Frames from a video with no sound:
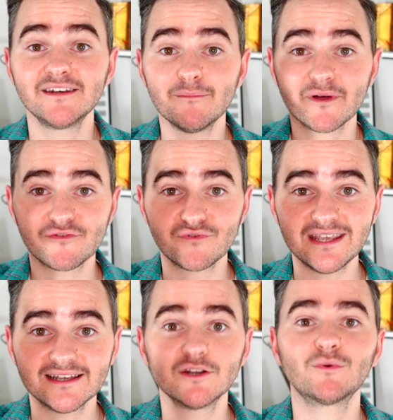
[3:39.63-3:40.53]
Number
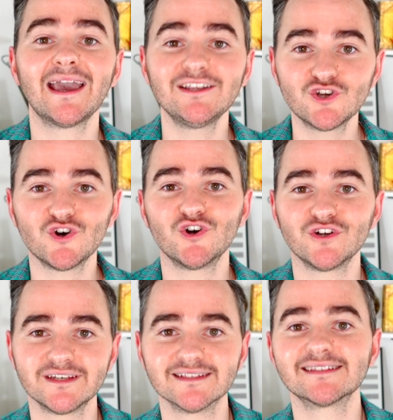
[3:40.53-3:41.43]
3, locate your
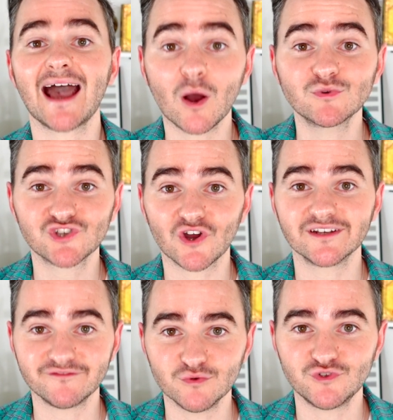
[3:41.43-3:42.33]
audience
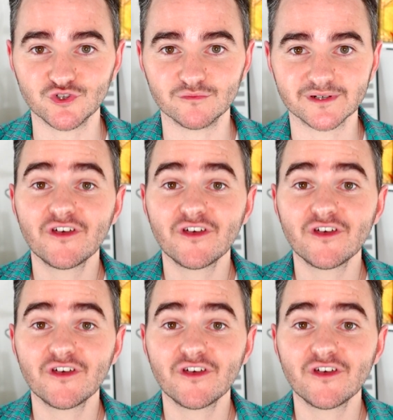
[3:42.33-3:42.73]
outside of YouTube.